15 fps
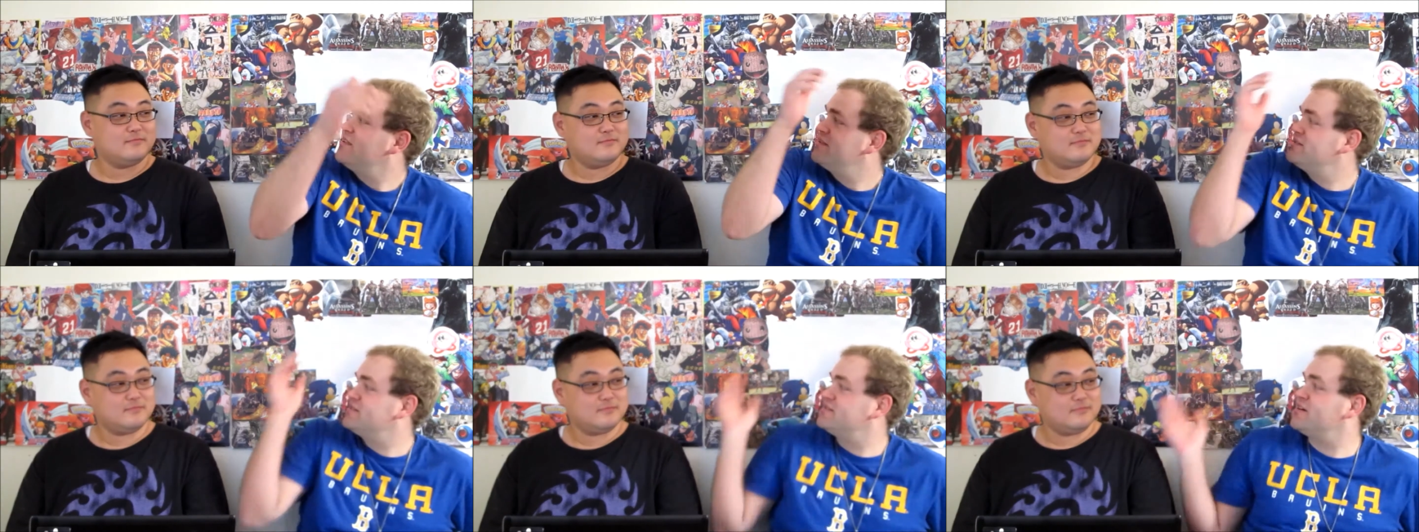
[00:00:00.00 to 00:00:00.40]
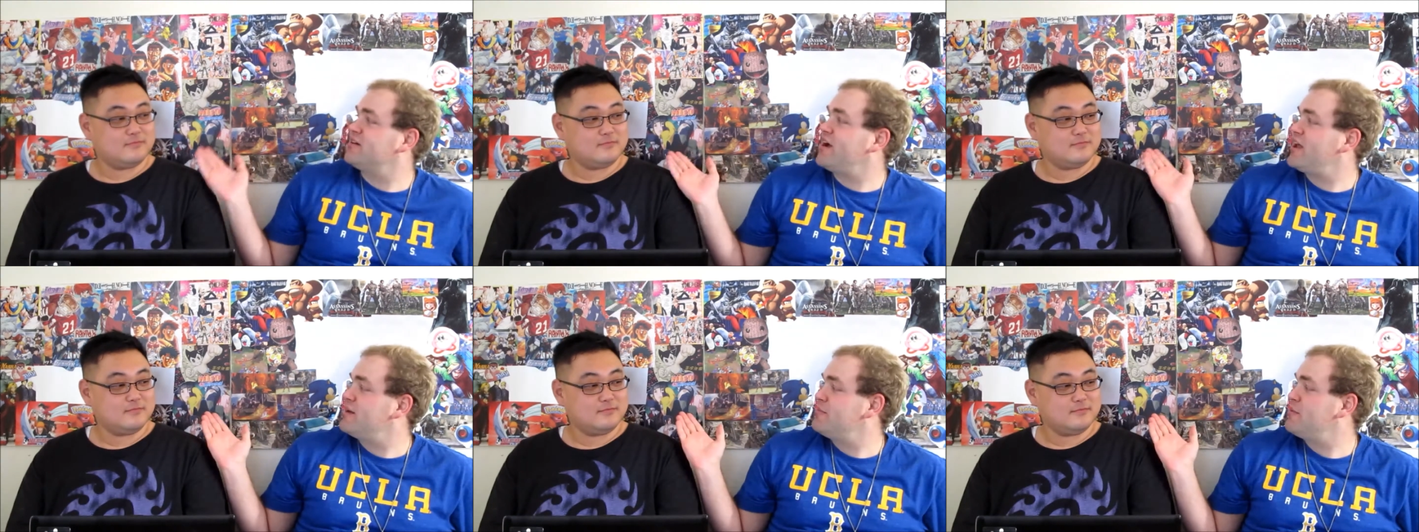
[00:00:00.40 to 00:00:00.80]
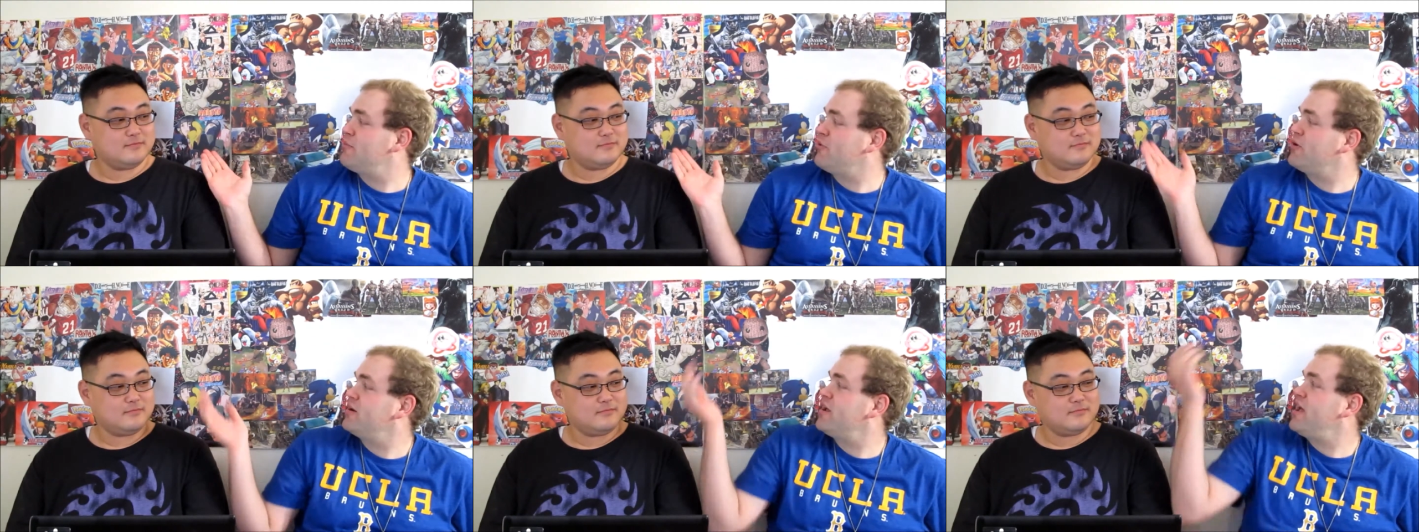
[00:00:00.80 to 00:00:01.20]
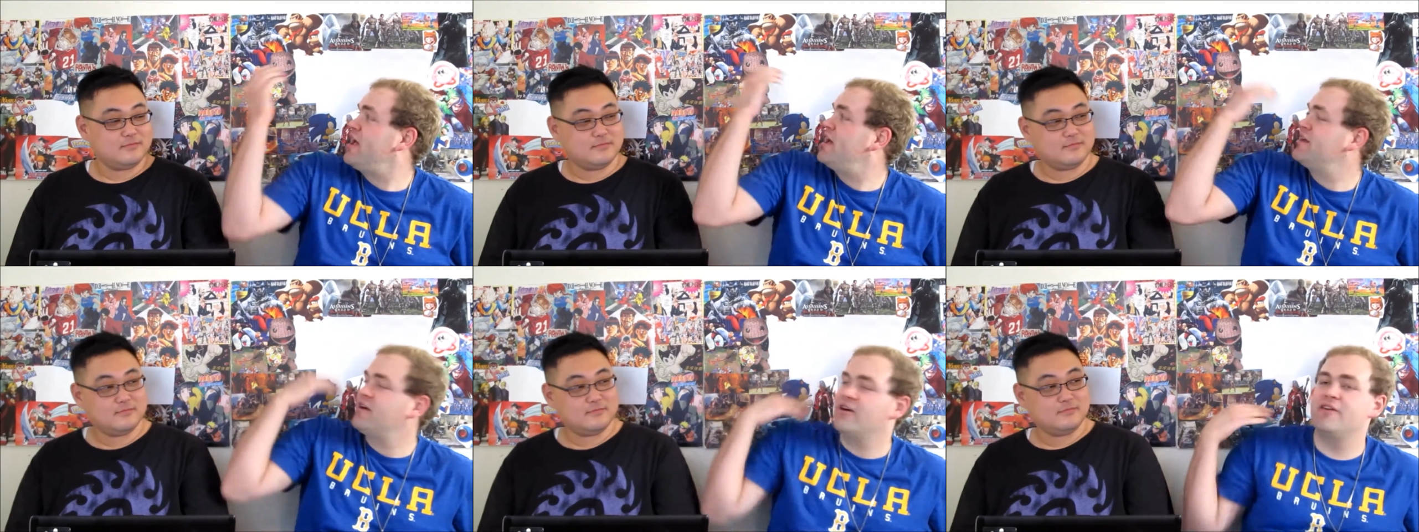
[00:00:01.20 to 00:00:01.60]
Speaker 1: This is our anime board
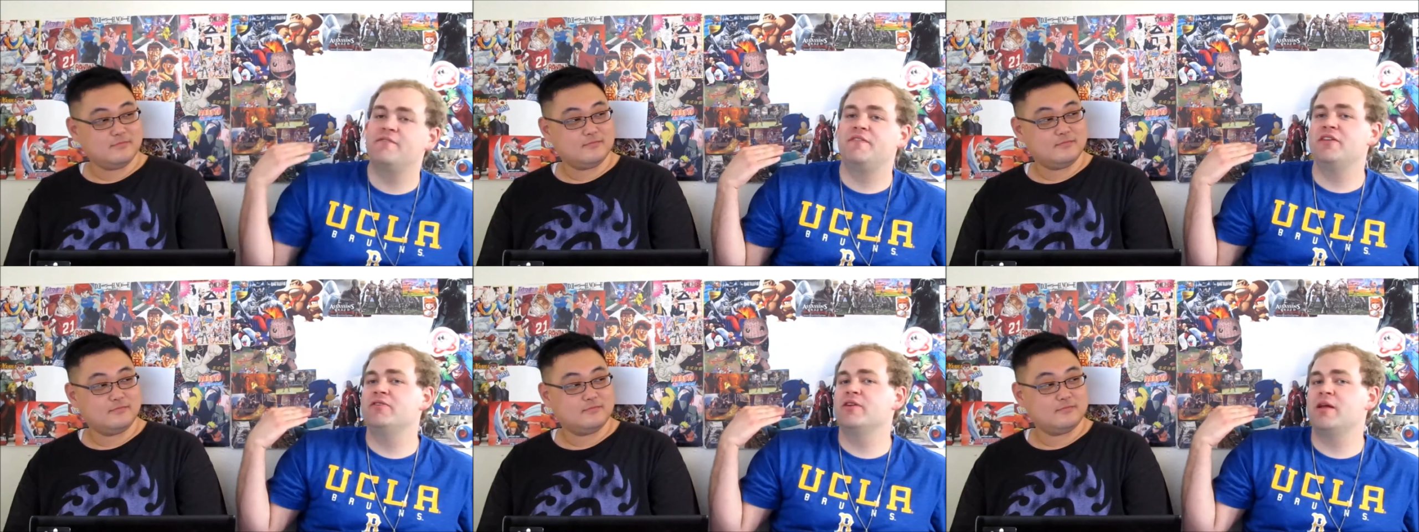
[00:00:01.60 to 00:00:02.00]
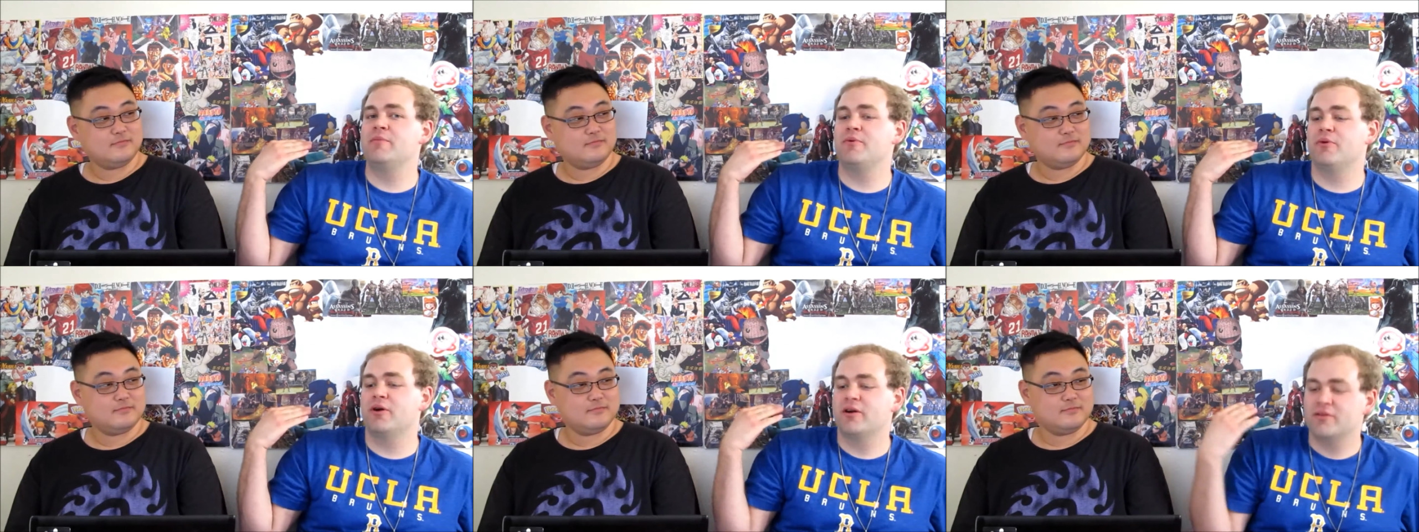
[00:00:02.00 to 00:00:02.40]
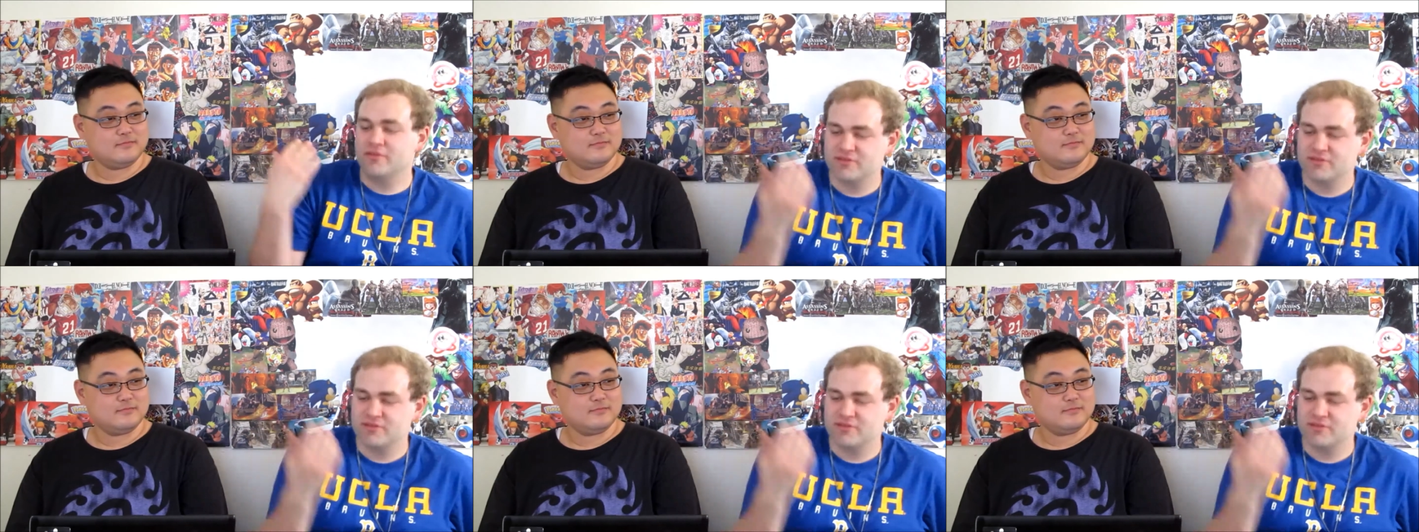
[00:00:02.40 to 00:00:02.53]
and our video game board.